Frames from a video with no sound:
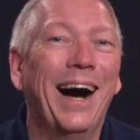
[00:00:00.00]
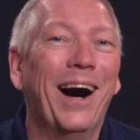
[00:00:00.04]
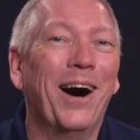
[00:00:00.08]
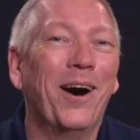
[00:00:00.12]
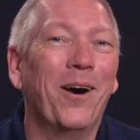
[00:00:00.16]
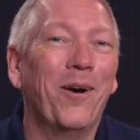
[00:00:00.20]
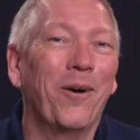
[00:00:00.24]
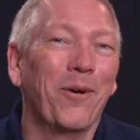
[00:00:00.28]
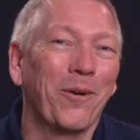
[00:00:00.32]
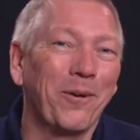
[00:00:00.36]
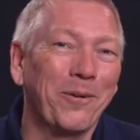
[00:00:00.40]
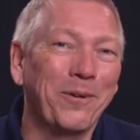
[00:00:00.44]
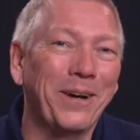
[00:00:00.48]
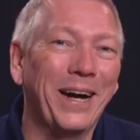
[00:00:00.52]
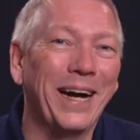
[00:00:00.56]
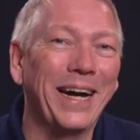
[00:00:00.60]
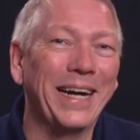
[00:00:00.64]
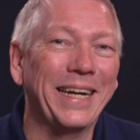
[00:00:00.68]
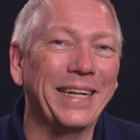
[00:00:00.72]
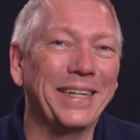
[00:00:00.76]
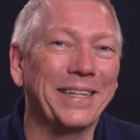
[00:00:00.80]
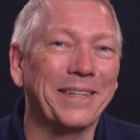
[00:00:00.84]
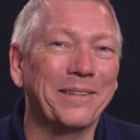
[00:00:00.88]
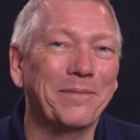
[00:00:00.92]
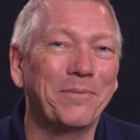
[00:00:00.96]

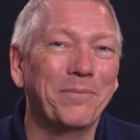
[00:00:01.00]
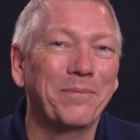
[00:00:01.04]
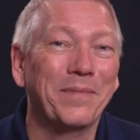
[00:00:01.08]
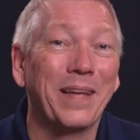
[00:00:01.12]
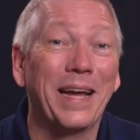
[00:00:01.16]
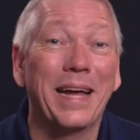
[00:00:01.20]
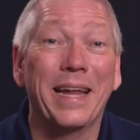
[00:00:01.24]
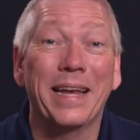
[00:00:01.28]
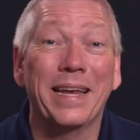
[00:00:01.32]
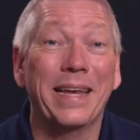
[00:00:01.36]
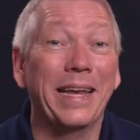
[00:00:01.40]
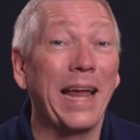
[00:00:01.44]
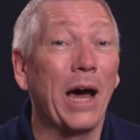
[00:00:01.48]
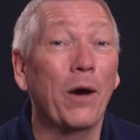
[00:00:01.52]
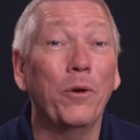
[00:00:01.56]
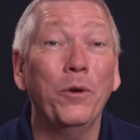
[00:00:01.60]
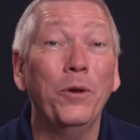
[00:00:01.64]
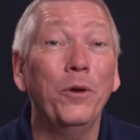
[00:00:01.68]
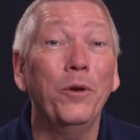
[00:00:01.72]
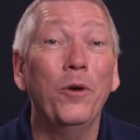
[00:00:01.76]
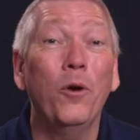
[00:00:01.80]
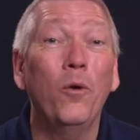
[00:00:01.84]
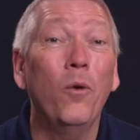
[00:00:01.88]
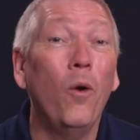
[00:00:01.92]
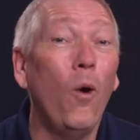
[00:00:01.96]
Alright, now
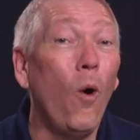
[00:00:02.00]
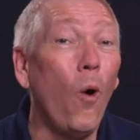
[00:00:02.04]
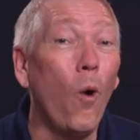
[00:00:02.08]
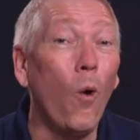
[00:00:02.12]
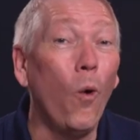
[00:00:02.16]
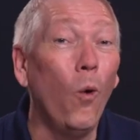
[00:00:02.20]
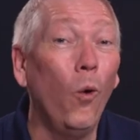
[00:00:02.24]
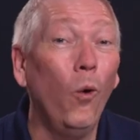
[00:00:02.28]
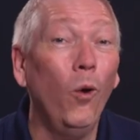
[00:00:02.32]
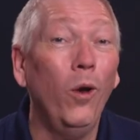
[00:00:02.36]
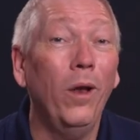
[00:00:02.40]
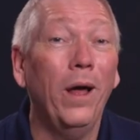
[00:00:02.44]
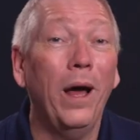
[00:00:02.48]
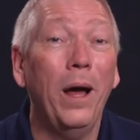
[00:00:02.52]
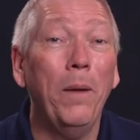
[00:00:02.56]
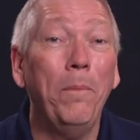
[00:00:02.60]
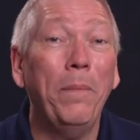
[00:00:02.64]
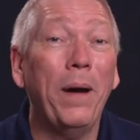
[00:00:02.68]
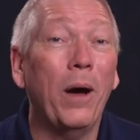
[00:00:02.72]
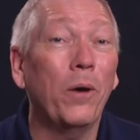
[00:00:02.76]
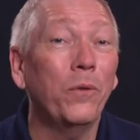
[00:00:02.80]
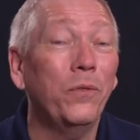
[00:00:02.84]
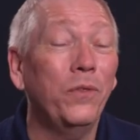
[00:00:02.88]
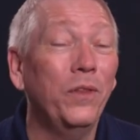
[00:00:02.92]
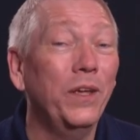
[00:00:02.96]
you know all
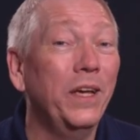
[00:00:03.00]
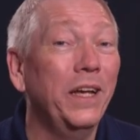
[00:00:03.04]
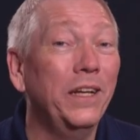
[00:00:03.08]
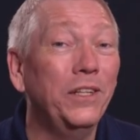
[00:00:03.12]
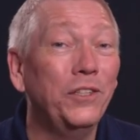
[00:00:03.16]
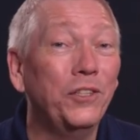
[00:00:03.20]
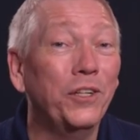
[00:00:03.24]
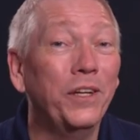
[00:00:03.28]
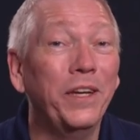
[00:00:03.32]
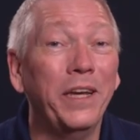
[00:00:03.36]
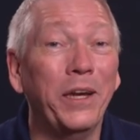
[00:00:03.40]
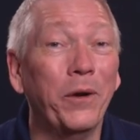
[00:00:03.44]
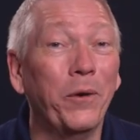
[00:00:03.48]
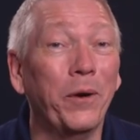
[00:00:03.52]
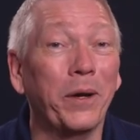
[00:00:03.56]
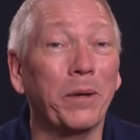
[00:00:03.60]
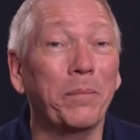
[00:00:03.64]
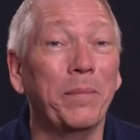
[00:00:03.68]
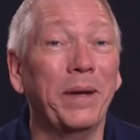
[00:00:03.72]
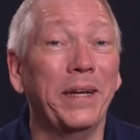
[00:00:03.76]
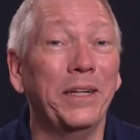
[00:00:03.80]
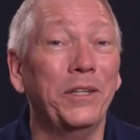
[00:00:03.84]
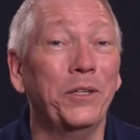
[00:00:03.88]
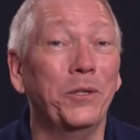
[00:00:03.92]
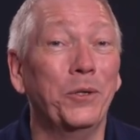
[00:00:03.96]
about the engineering
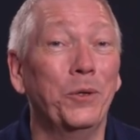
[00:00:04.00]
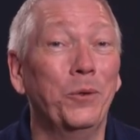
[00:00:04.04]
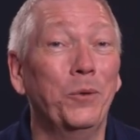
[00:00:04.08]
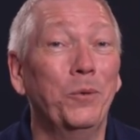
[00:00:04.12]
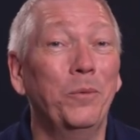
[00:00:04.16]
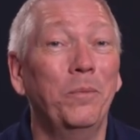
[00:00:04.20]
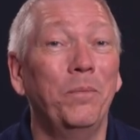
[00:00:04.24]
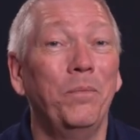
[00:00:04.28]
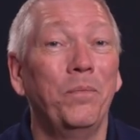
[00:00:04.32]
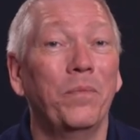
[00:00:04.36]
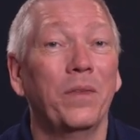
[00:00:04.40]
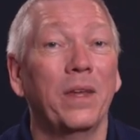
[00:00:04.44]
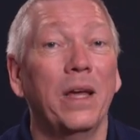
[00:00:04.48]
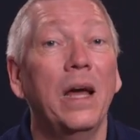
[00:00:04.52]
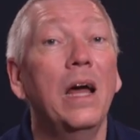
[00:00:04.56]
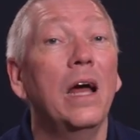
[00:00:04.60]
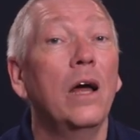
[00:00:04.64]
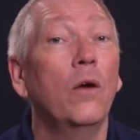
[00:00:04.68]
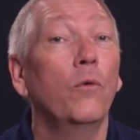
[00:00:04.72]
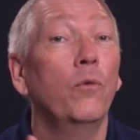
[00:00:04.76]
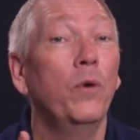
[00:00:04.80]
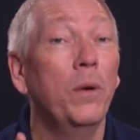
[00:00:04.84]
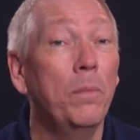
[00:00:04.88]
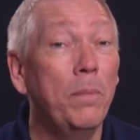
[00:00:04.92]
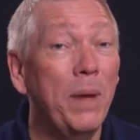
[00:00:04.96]
menu.
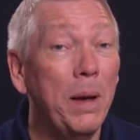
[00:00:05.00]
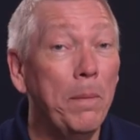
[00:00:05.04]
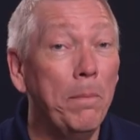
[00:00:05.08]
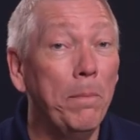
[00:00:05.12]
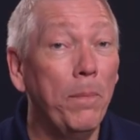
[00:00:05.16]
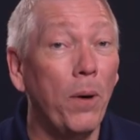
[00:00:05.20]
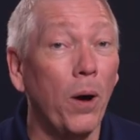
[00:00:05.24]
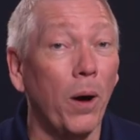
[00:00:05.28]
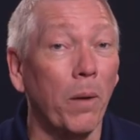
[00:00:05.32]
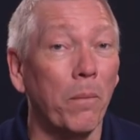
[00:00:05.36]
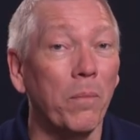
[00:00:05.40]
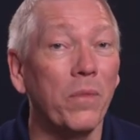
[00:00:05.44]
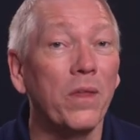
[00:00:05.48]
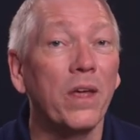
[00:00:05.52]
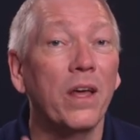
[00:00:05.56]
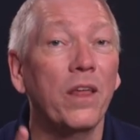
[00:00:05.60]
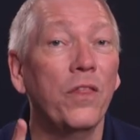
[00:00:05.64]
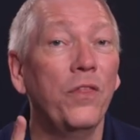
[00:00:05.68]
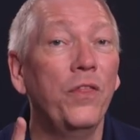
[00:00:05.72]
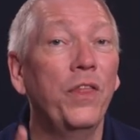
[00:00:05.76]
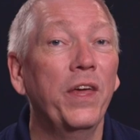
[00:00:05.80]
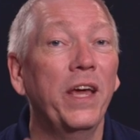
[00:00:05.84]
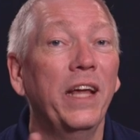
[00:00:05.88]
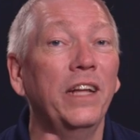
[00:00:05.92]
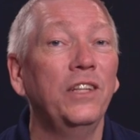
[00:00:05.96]
Remember,
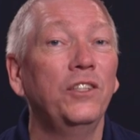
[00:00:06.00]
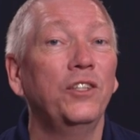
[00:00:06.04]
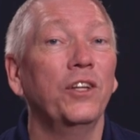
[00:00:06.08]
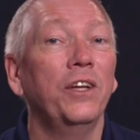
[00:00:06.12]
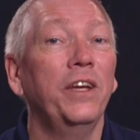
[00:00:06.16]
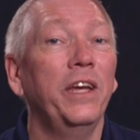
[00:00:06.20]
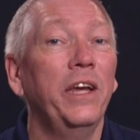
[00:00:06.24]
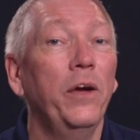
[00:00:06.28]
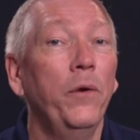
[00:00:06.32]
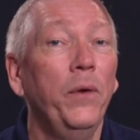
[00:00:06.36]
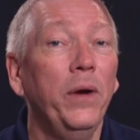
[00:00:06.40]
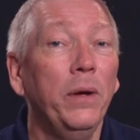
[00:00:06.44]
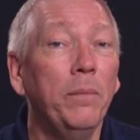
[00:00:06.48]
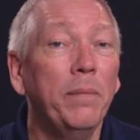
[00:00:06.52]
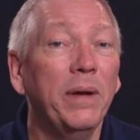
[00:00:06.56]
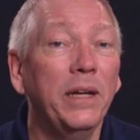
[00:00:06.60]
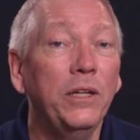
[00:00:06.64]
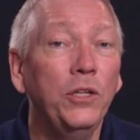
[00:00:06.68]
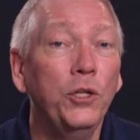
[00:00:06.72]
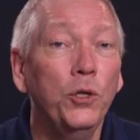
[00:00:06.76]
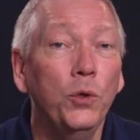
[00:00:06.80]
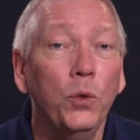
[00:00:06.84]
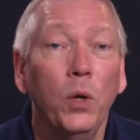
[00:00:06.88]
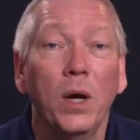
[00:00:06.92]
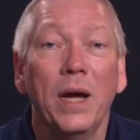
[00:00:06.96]
the engineering
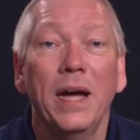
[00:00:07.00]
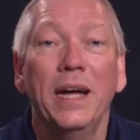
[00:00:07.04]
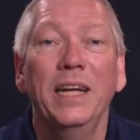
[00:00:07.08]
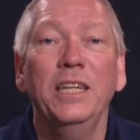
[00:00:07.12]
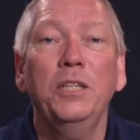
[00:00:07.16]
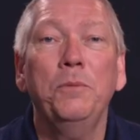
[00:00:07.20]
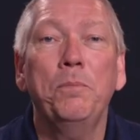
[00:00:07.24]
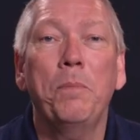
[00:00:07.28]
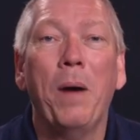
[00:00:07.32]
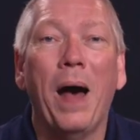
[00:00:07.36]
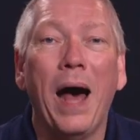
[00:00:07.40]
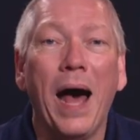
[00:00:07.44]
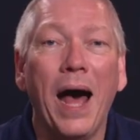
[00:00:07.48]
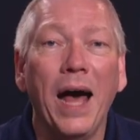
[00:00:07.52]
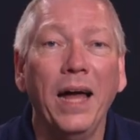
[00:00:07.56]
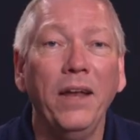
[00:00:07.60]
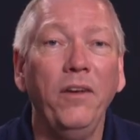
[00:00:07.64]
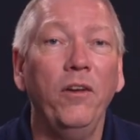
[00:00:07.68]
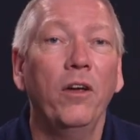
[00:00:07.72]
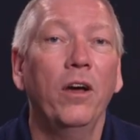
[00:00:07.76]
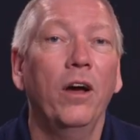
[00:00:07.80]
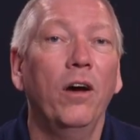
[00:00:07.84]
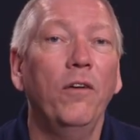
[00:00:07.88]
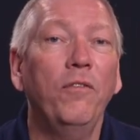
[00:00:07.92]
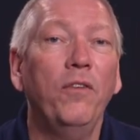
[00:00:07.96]
menu is part
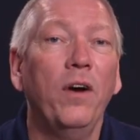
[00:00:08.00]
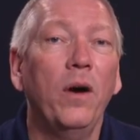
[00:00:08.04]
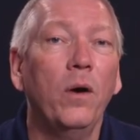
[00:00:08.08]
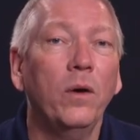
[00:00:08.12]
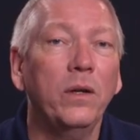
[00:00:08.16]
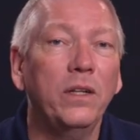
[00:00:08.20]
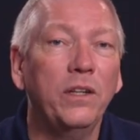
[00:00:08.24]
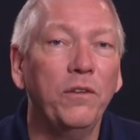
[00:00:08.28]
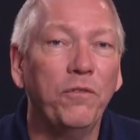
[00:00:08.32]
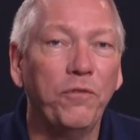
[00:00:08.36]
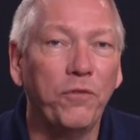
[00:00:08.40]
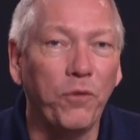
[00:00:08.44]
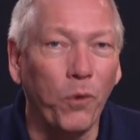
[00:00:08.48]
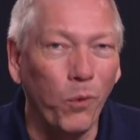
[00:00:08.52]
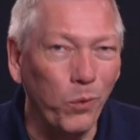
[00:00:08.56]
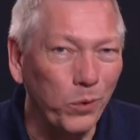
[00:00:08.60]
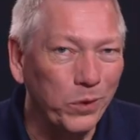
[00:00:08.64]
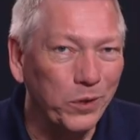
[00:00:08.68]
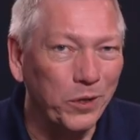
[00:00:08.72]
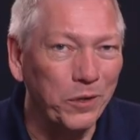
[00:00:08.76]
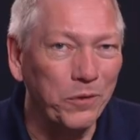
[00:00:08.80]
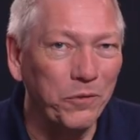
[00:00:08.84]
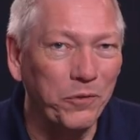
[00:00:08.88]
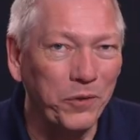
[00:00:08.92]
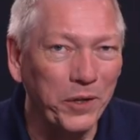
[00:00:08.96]
of our default
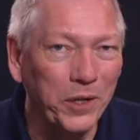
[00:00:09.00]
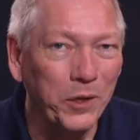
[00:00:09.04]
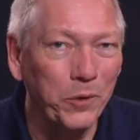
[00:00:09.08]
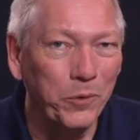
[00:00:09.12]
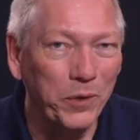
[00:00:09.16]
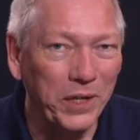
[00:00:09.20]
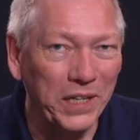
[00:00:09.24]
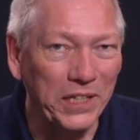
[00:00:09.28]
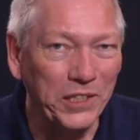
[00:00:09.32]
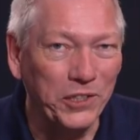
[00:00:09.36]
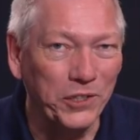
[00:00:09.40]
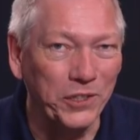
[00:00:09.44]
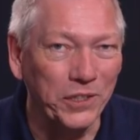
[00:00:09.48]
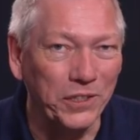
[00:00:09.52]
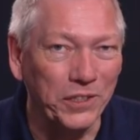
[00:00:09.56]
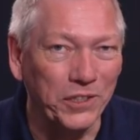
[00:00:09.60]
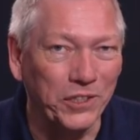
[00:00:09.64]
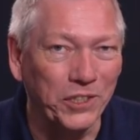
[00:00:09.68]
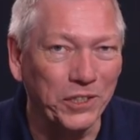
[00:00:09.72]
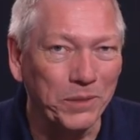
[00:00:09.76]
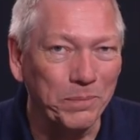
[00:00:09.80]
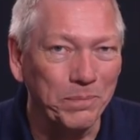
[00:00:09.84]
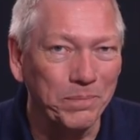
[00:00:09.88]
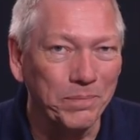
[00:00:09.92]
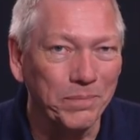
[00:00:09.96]

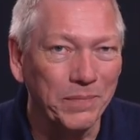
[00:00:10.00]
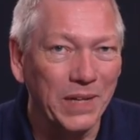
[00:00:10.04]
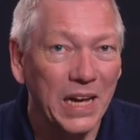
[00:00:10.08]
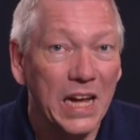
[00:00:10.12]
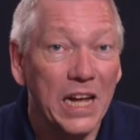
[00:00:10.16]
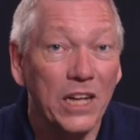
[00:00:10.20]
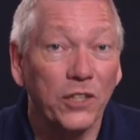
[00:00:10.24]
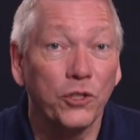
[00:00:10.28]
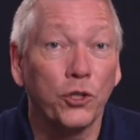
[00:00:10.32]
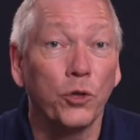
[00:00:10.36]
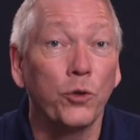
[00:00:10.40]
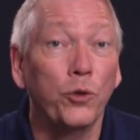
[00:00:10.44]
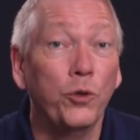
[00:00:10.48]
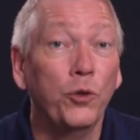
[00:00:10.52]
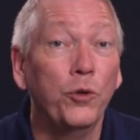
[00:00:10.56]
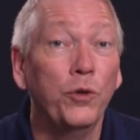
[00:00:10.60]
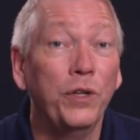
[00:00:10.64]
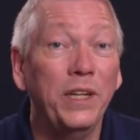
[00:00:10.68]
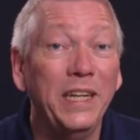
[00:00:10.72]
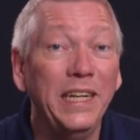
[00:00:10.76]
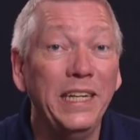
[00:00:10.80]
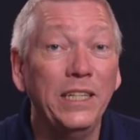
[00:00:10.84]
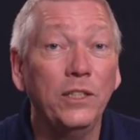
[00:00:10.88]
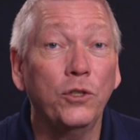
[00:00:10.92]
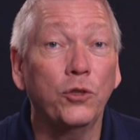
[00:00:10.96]
configurations so you
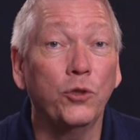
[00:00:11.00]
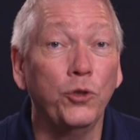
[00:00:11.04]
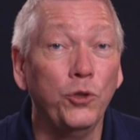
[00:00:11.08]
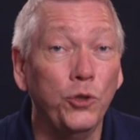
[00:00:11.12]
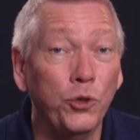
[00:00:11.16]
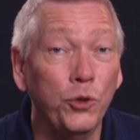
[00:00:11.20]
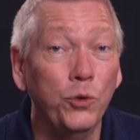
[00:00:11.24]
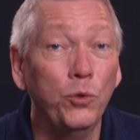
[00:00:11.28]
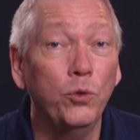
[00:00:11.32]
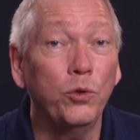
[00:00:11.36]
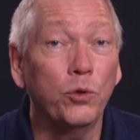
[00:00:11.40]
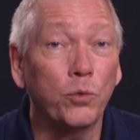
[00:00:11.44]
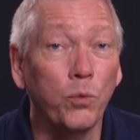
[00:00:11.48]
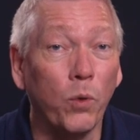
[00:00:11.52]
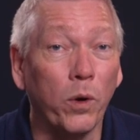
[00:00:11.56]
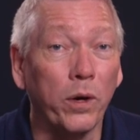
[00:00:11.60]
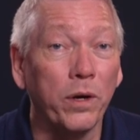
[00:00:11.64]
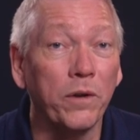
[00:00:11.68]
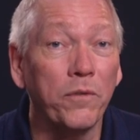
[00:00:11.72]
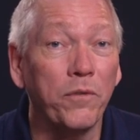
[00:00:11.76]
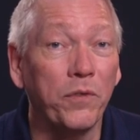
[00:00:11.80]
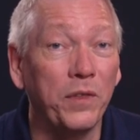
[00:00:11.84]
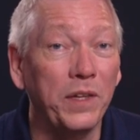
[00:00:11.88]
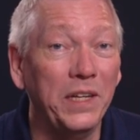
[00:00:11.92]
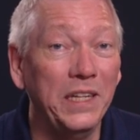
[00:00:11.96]
need to use one
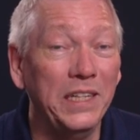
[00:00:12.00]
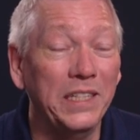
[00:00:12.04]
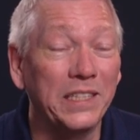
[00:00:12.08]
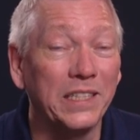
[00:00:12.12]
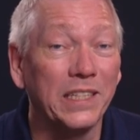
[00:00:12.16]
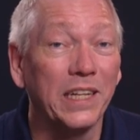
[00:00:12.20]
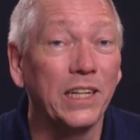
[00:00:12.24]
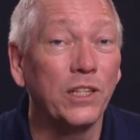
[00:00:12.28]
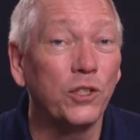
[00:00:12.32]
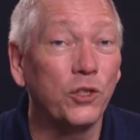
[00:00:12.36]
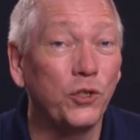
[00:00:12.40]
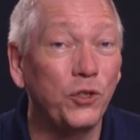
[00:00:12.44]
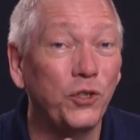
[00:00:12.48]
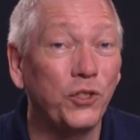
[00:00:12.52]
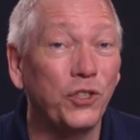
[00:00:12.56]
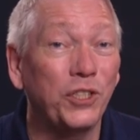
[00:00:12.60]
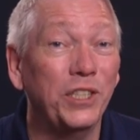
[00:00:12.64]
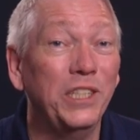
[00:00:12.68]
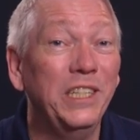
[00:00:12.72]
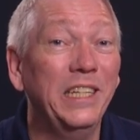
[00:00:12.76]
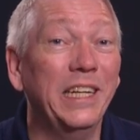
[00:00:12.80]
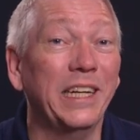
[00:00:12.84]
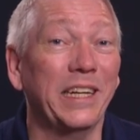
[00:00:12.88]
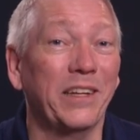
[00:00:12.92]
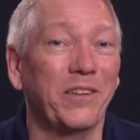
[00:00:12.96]
of these to
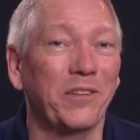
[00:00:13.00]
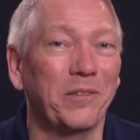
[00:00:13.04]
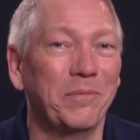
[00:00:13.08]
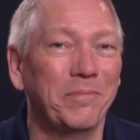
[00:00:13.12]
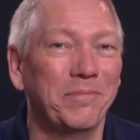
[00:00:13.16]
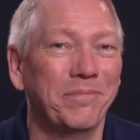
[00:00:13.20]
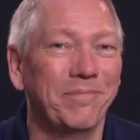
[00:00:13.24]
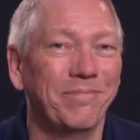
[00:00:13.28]
see it.